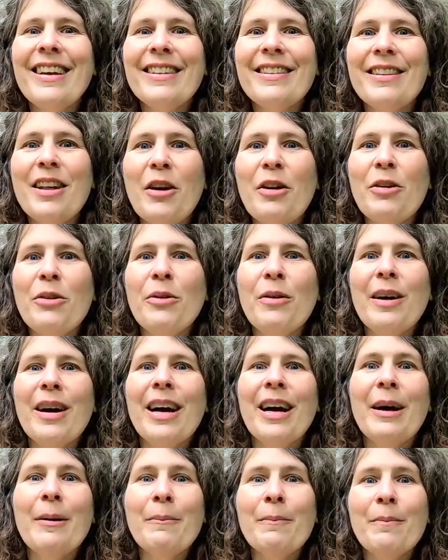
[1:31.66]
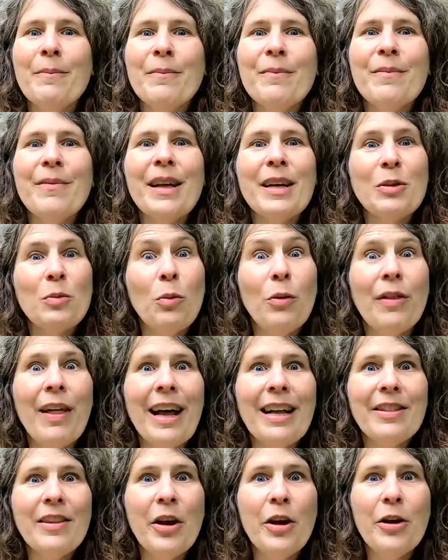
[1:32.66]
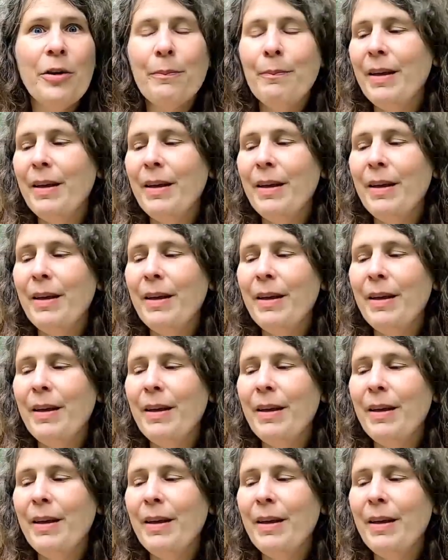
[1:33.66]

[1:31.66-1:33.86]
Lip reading: So that's what that term